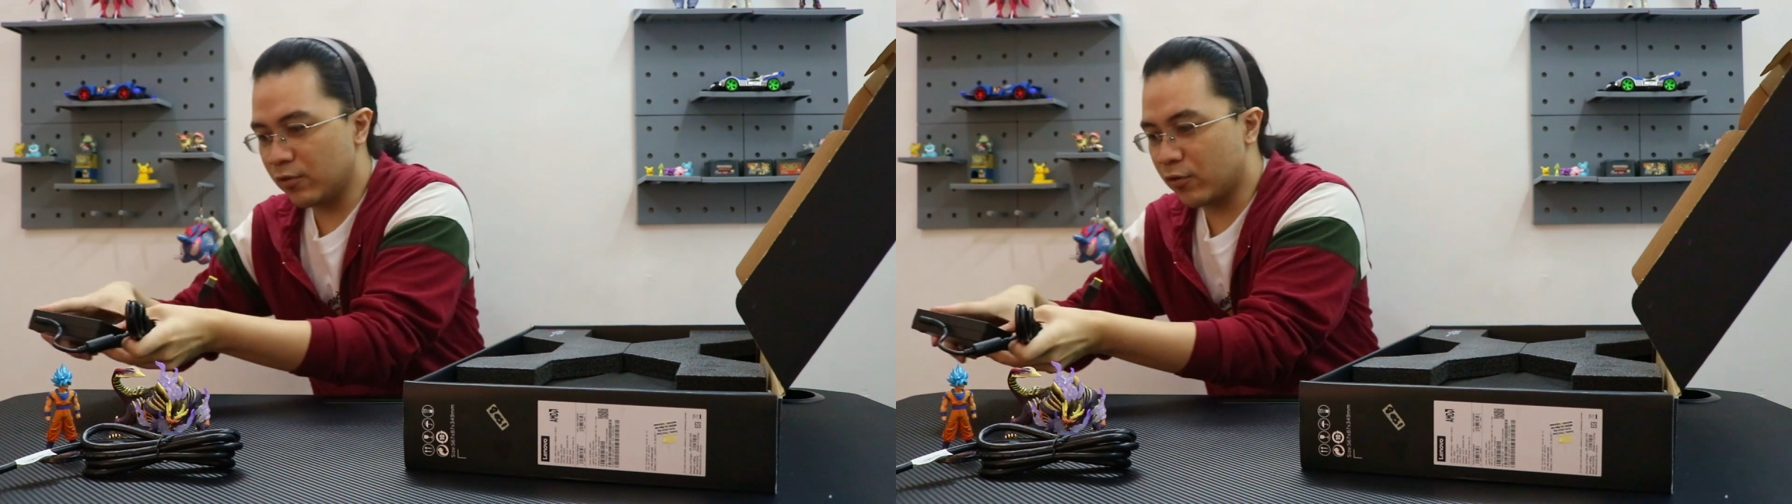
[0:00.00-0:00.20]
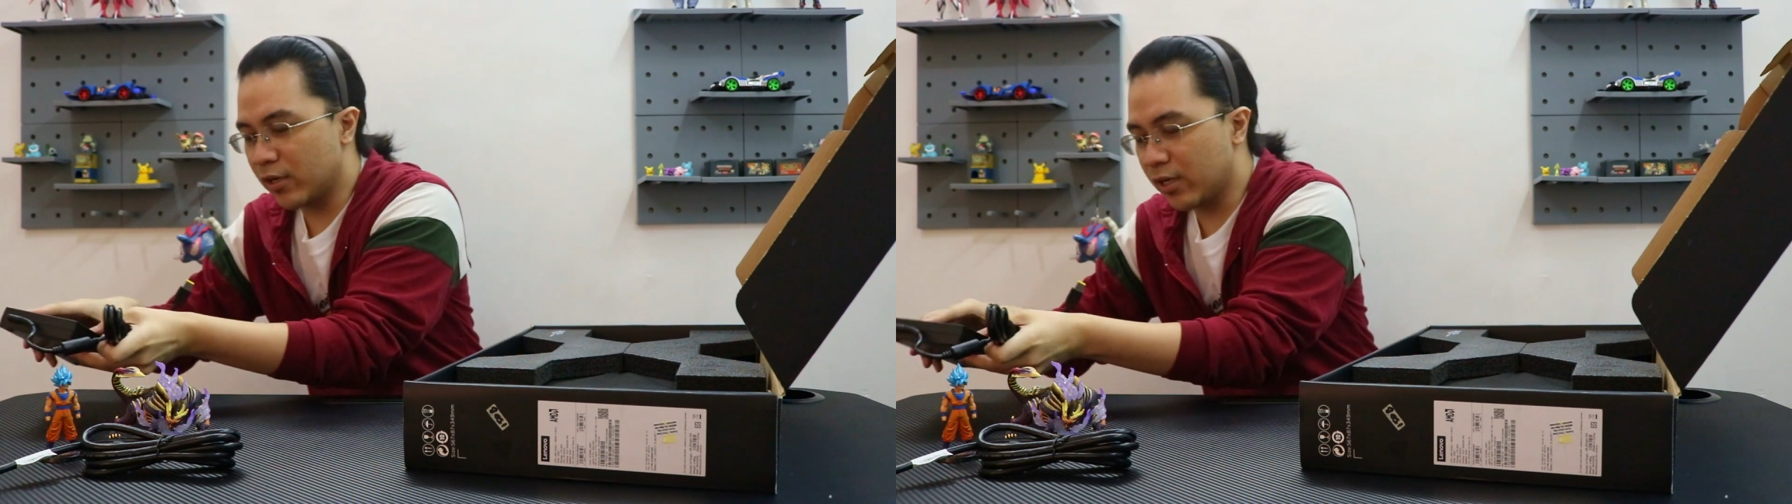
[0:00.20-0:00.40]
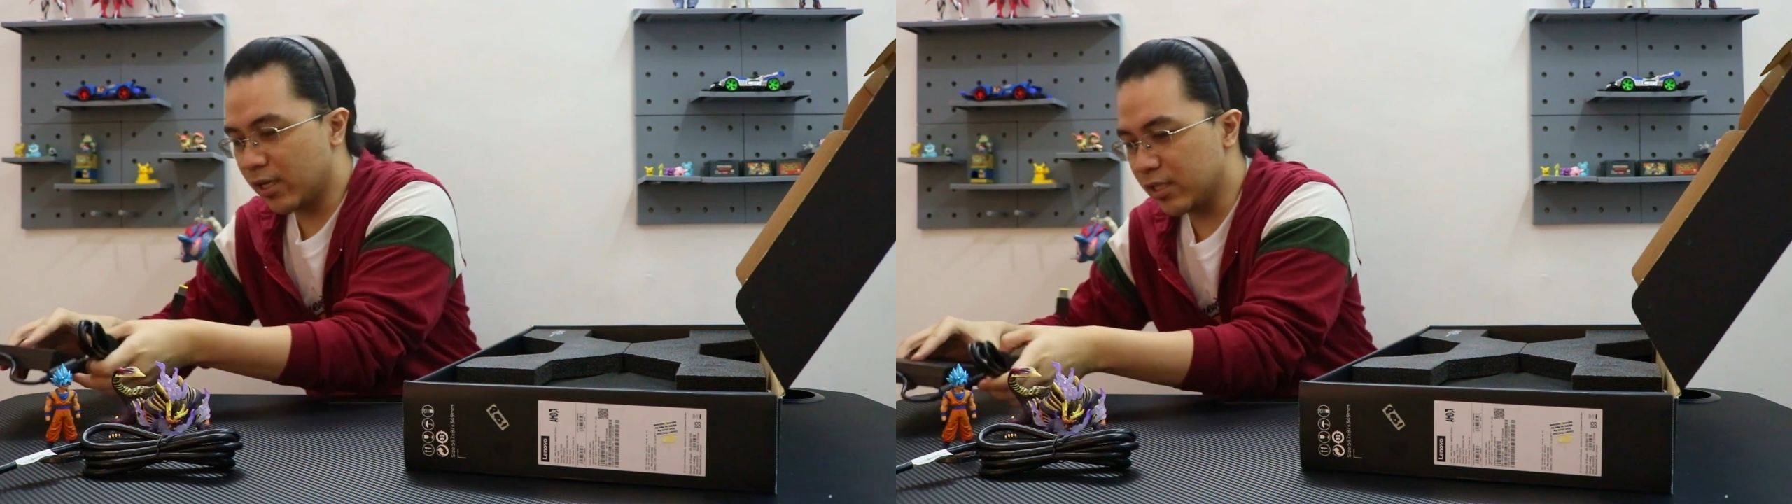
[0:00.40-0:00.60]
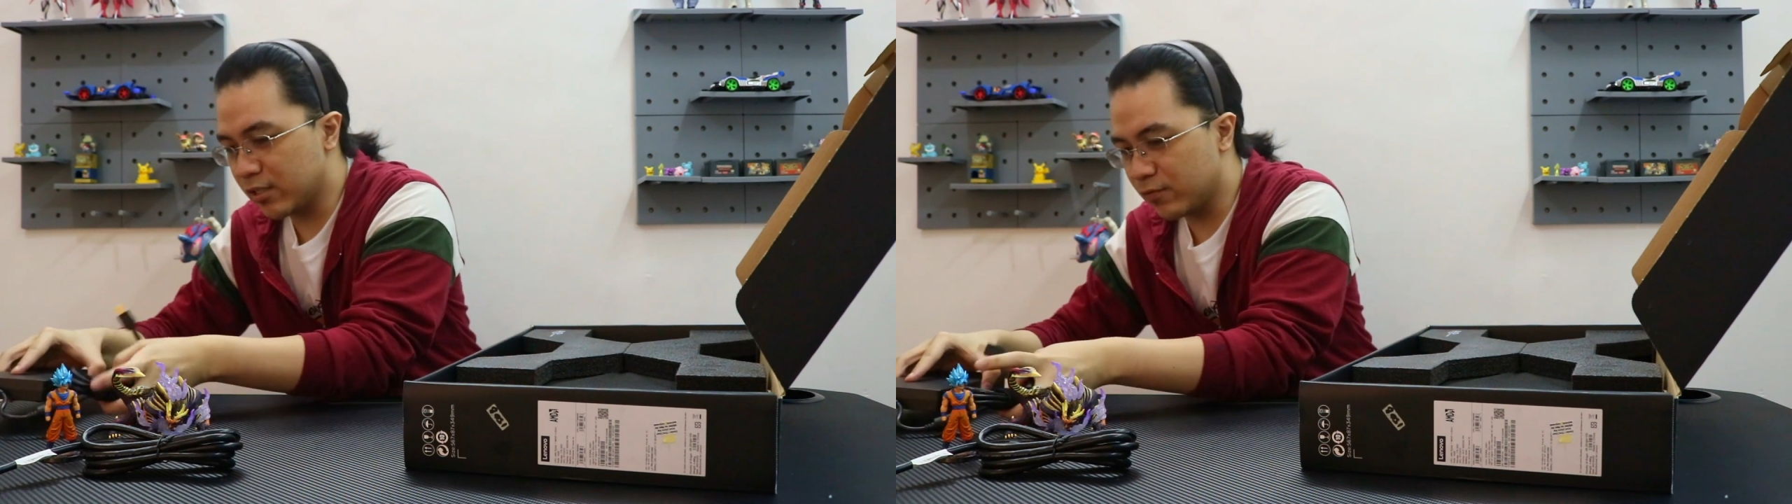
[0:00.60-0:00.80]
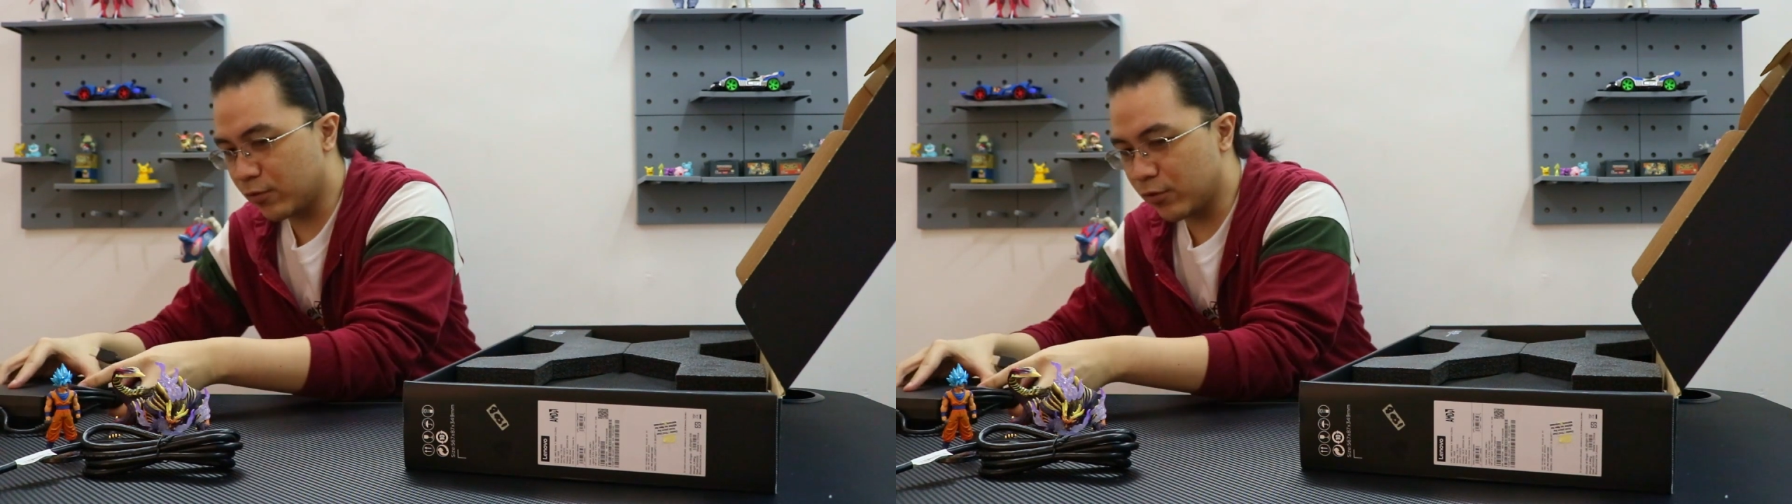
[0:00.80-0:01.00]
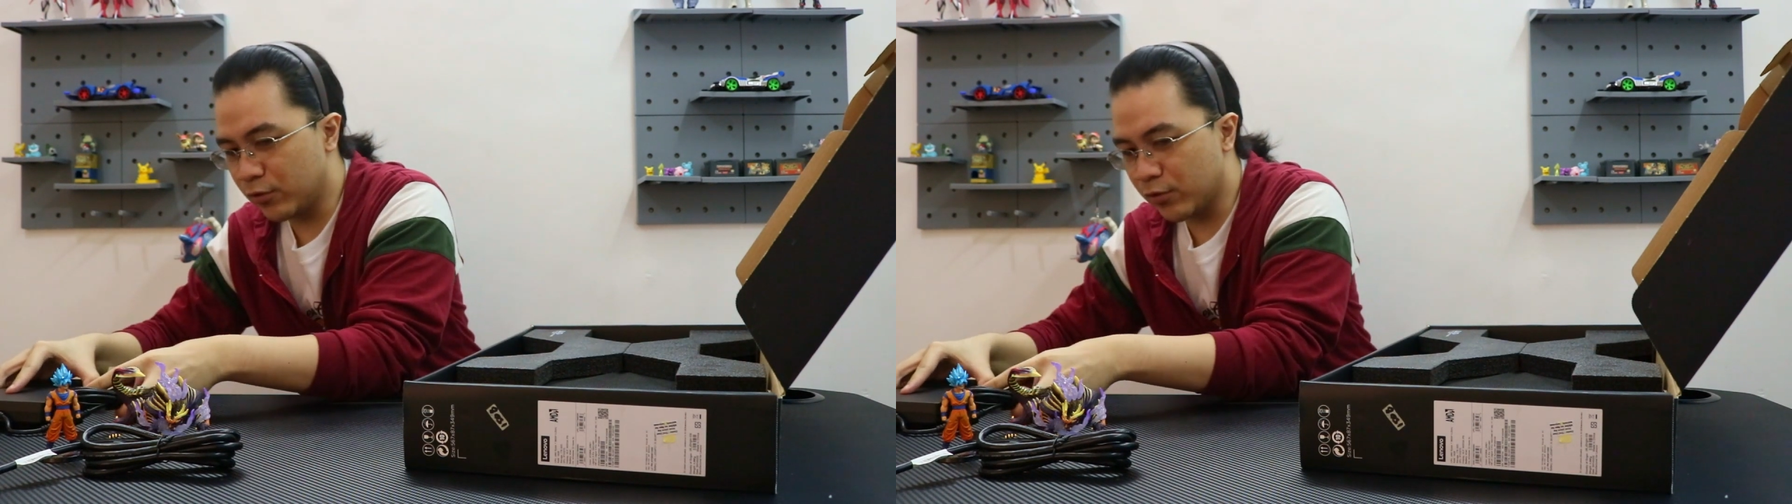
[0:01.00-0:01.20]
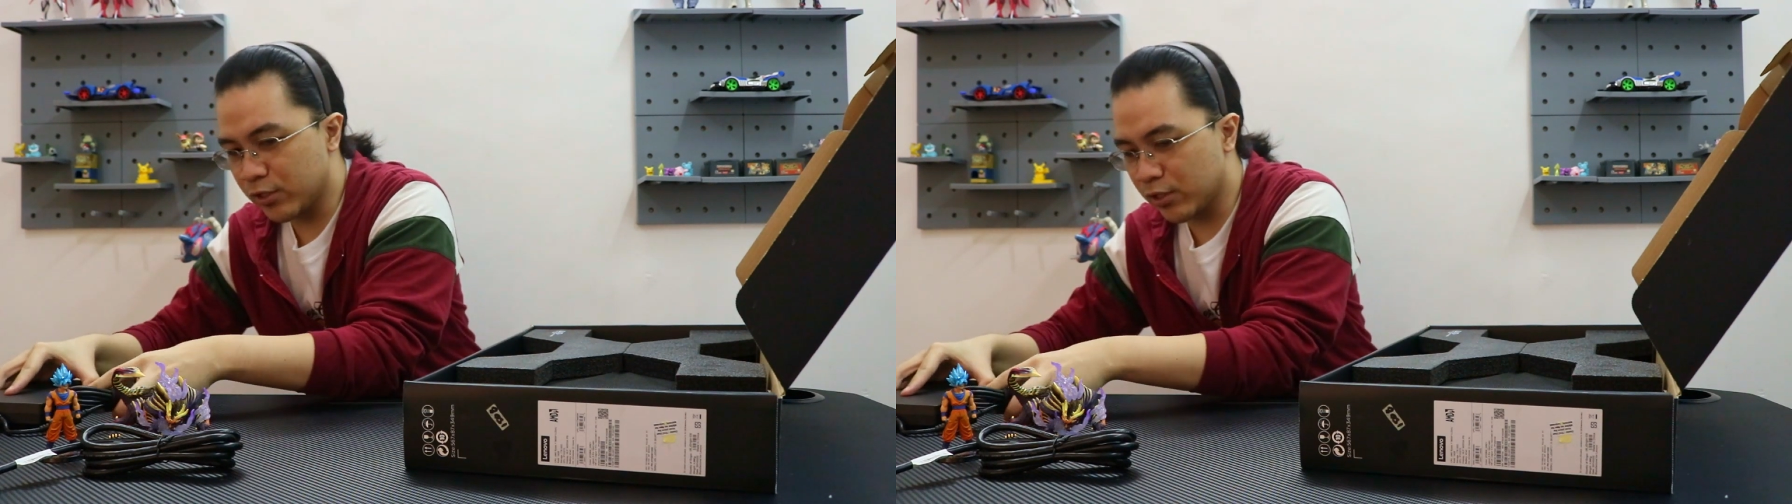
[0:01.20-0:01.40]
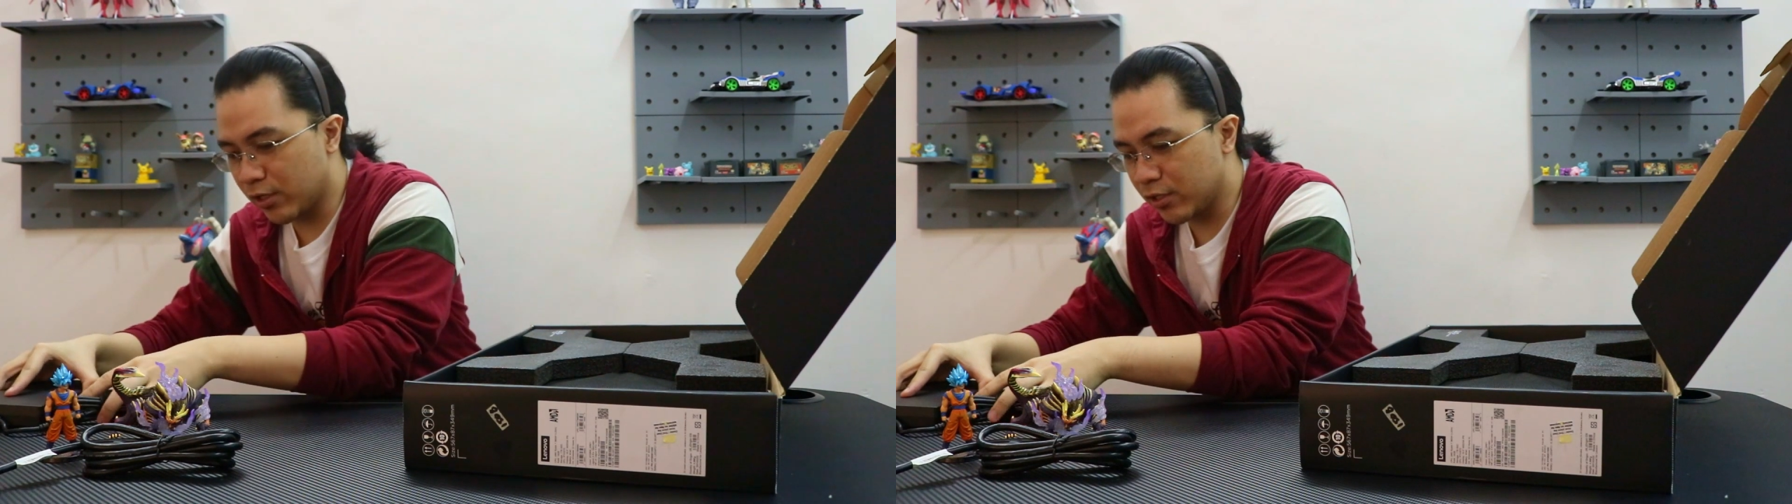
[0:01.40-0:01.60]
organized for your
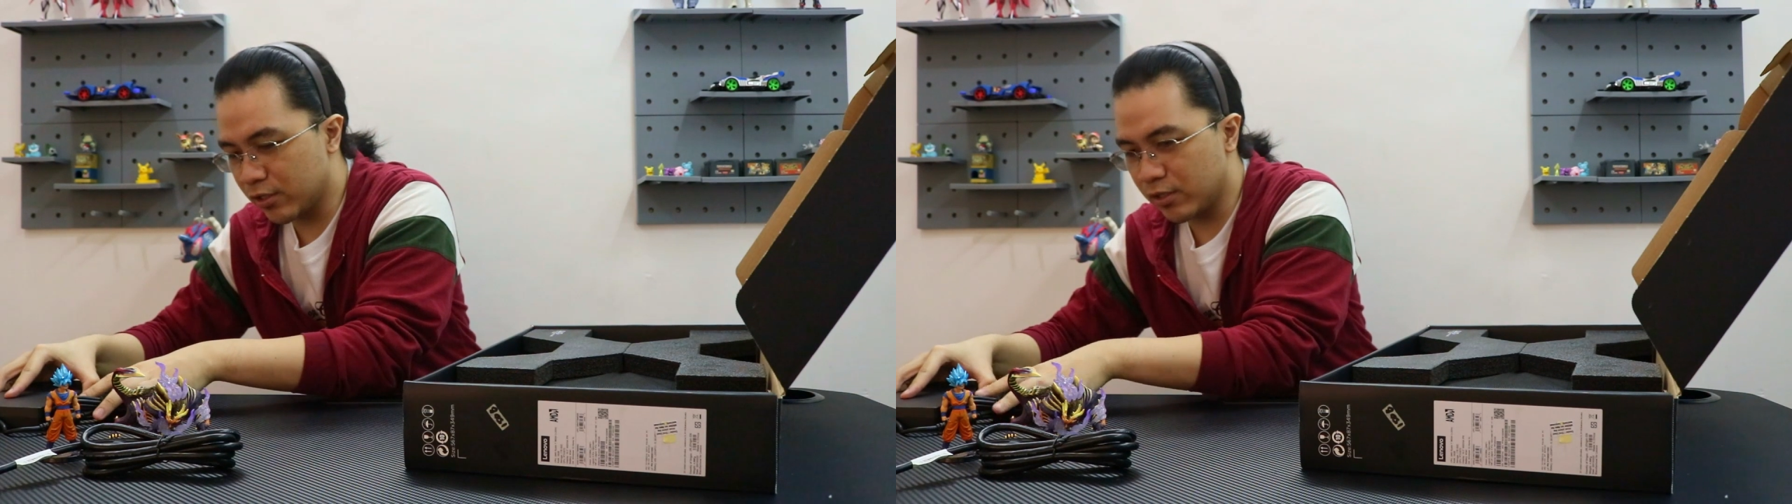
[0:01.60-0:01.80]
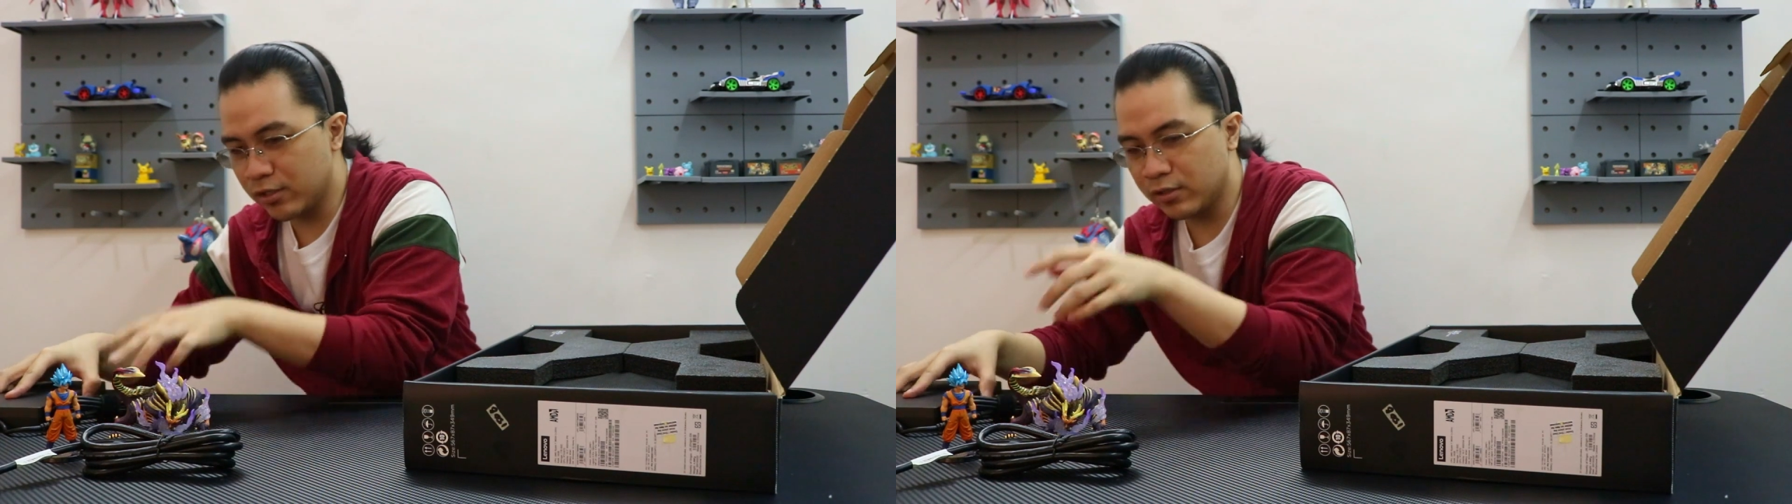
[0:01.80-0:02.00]
charger.